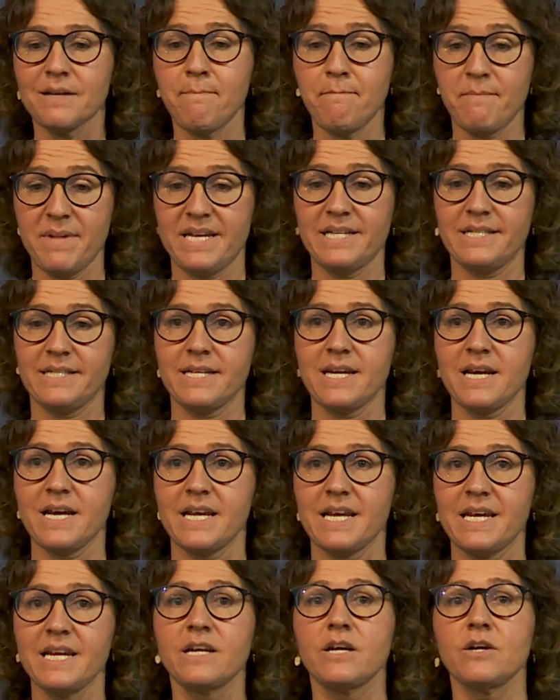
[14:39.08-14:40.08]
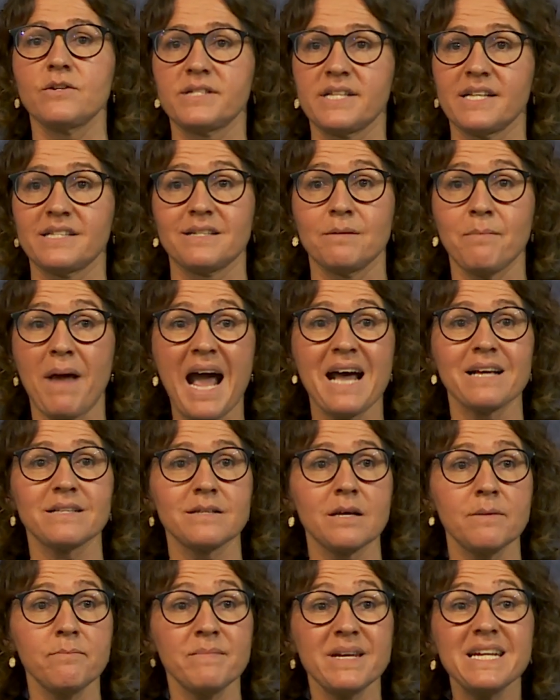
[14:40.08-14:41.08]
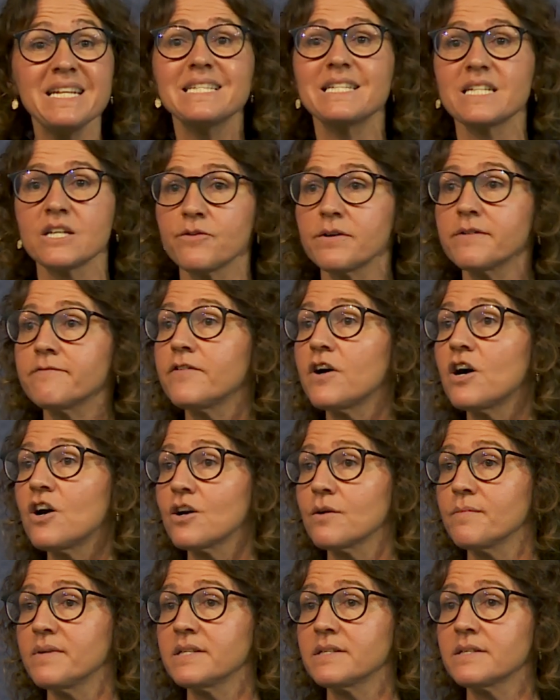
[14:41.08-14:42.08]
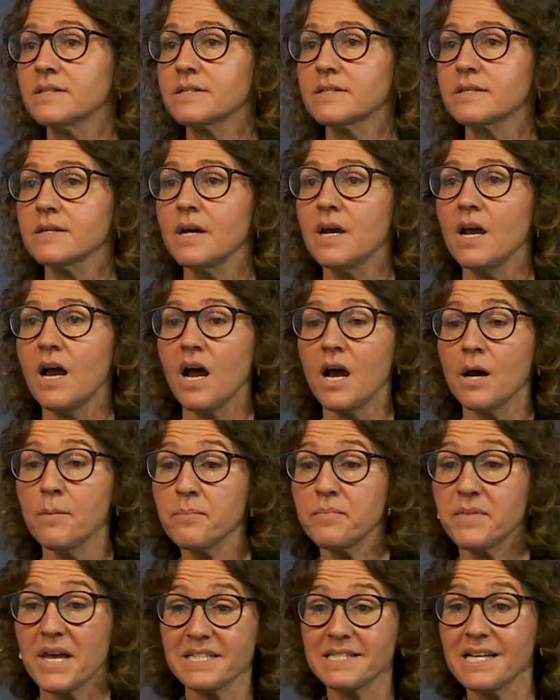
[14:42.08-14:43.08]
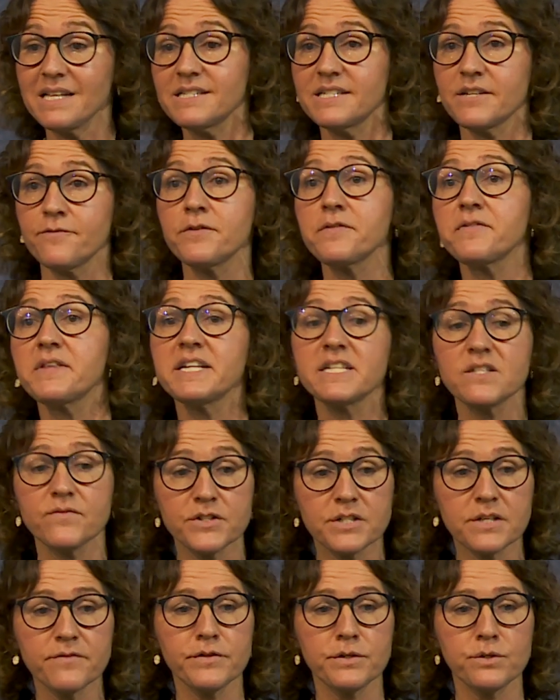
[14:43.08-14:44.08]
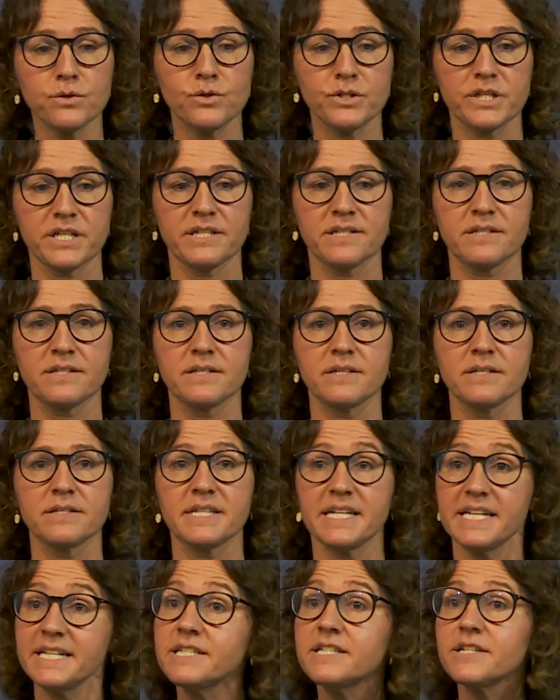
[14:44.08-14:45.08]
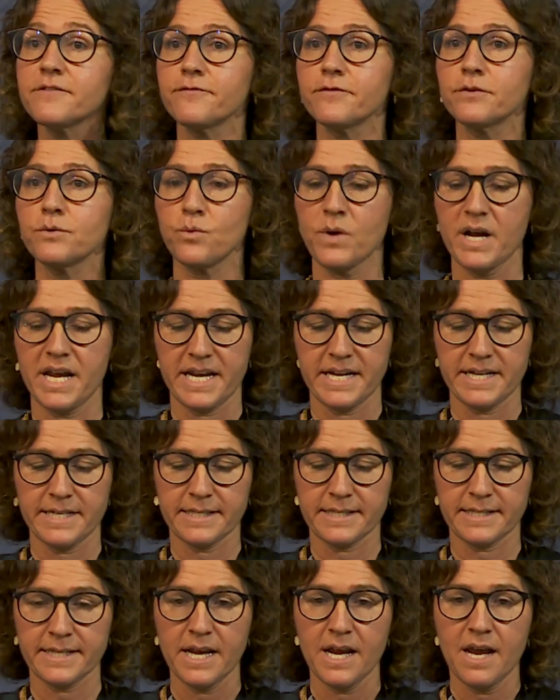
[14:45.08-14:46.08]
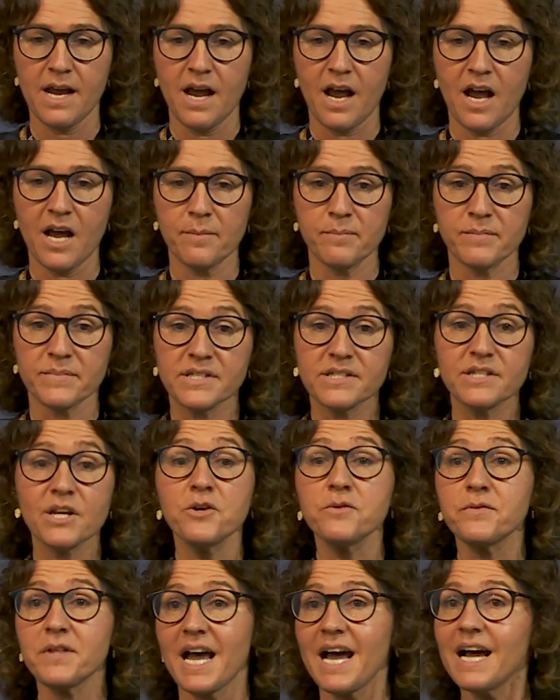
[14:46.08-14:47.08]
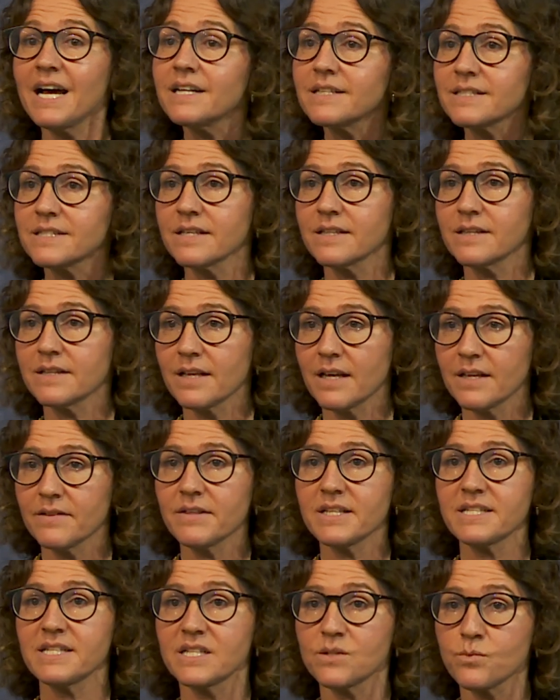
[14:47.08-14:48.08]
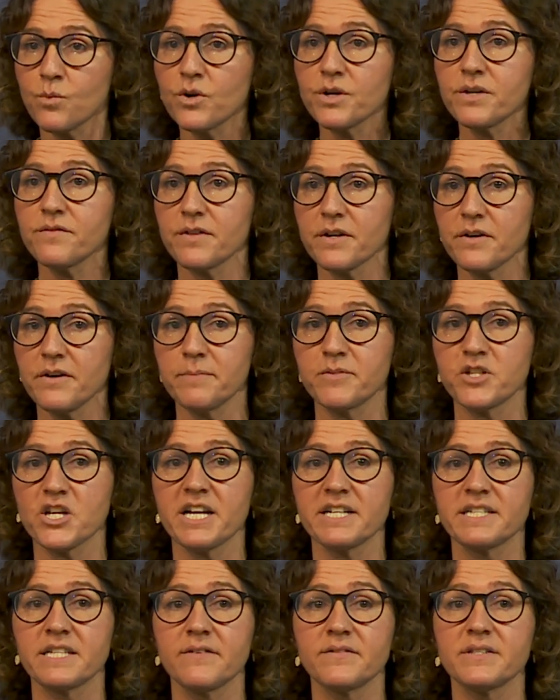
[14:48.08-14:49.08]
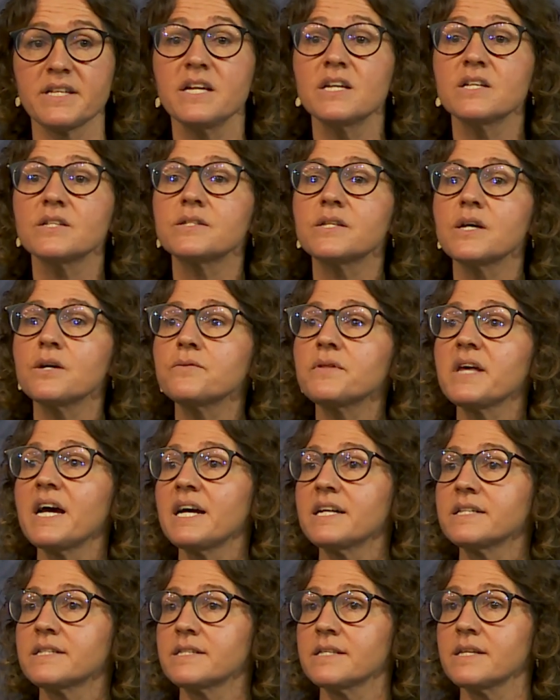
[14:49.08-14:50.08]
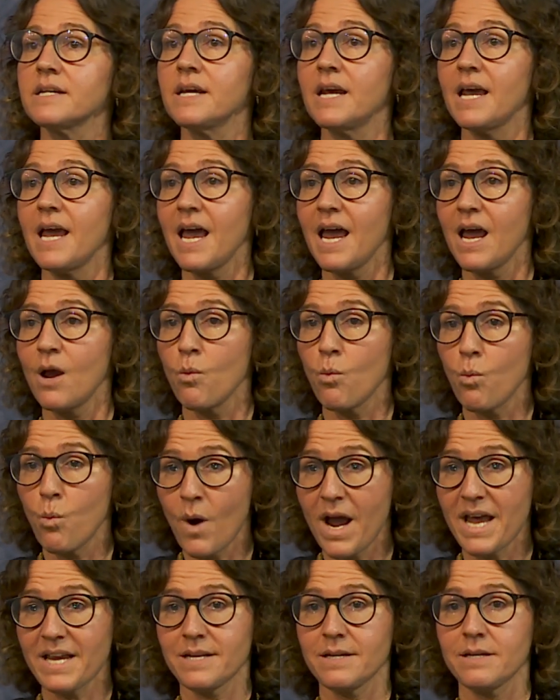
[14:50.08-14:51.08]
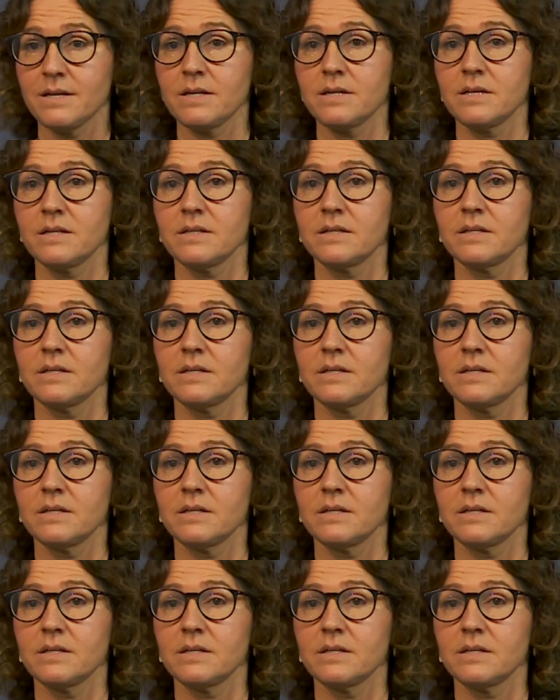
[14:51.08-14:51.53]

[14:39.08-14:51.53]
media ecosystem, as a media environment that does different things for different audiences in different ways, so that, and this is one of their objectives, so that when